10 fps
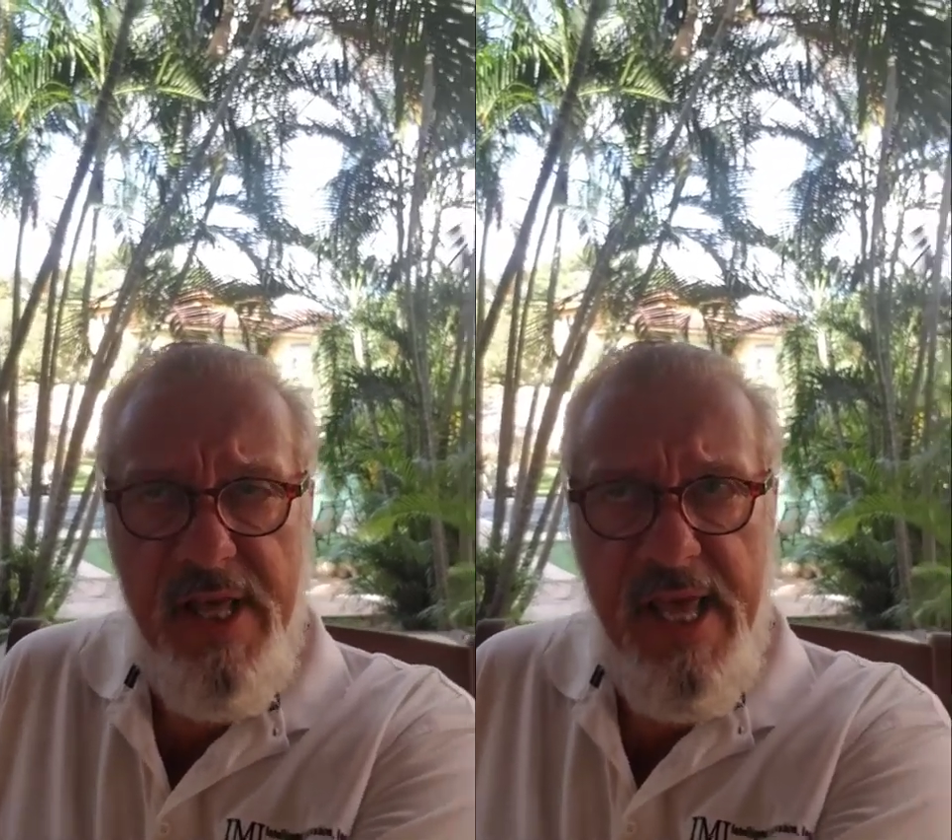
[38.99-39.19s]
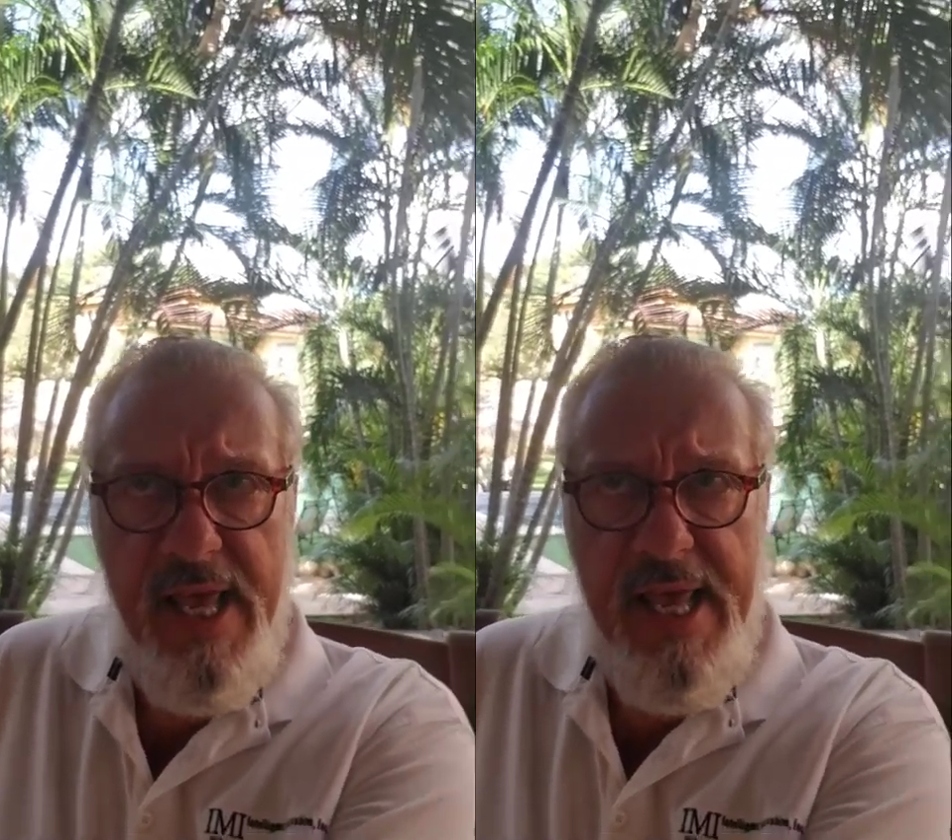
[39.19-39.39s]

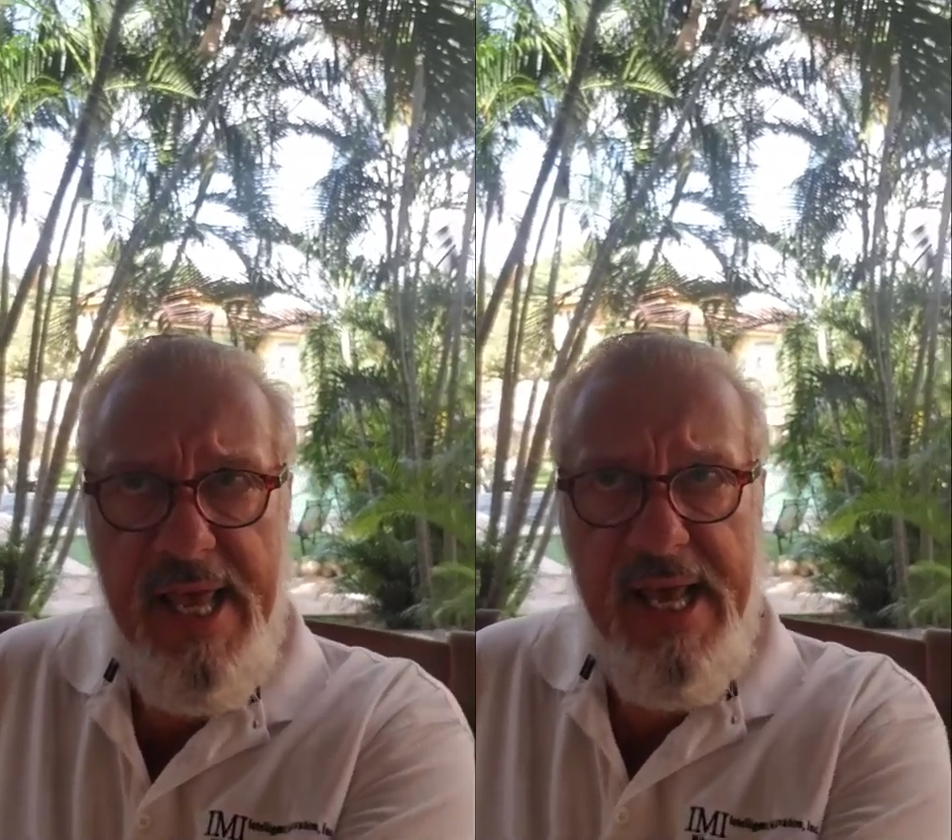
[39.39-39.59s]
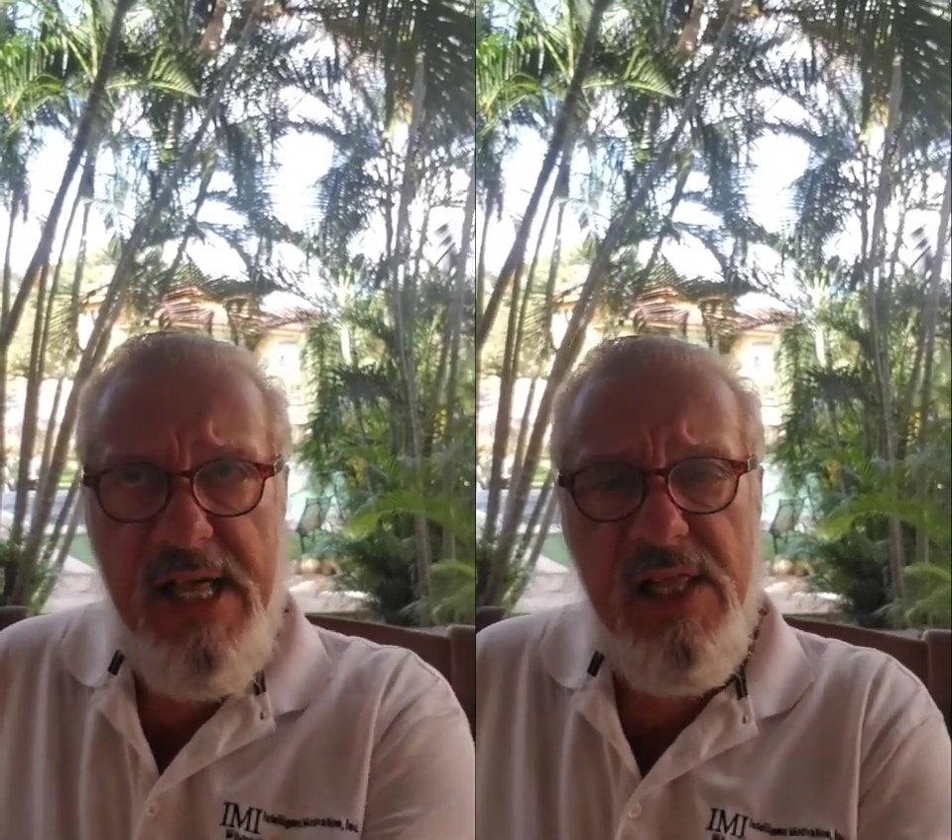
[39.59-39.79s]

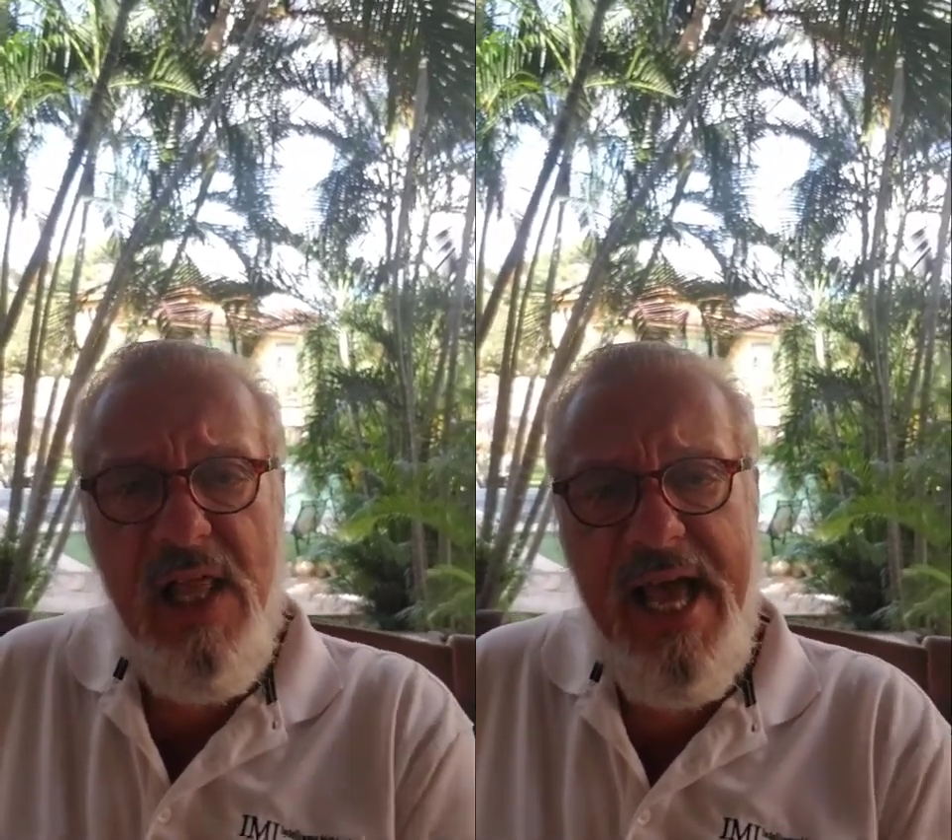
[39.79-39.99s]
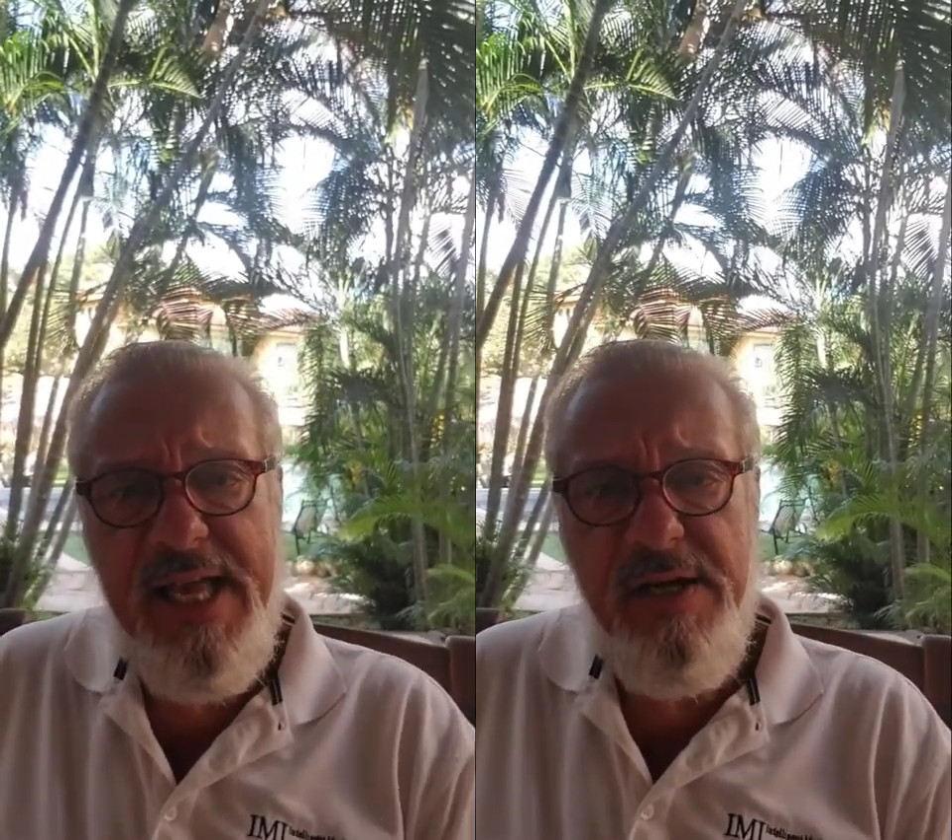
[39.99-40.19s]
a
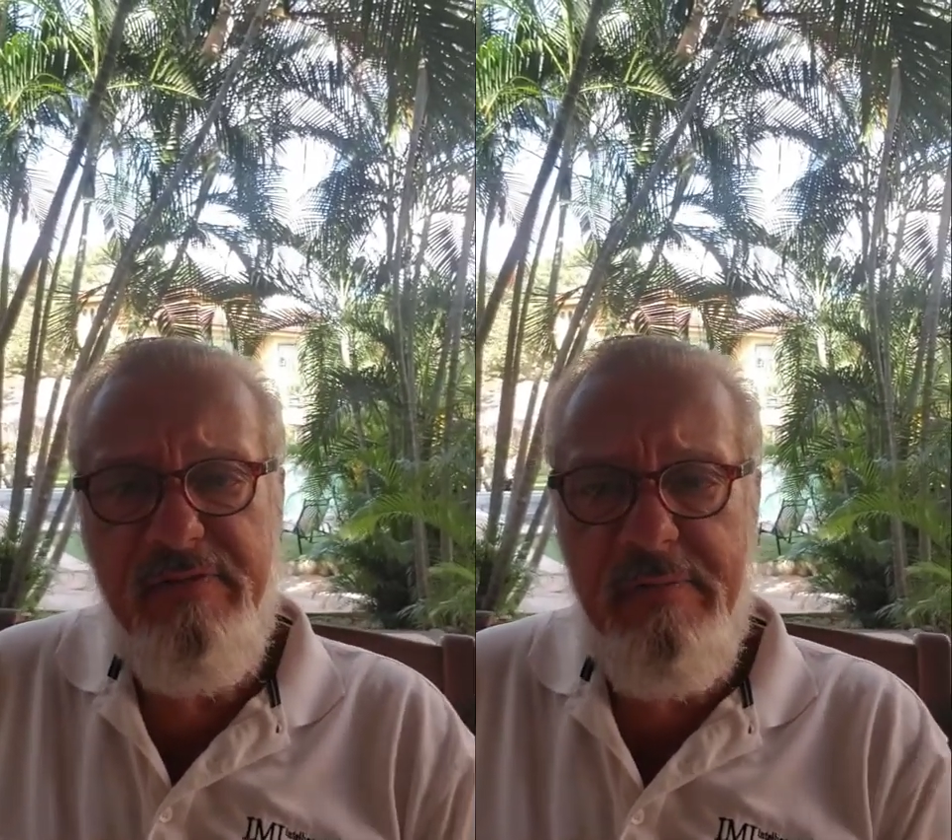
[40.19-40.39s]
client of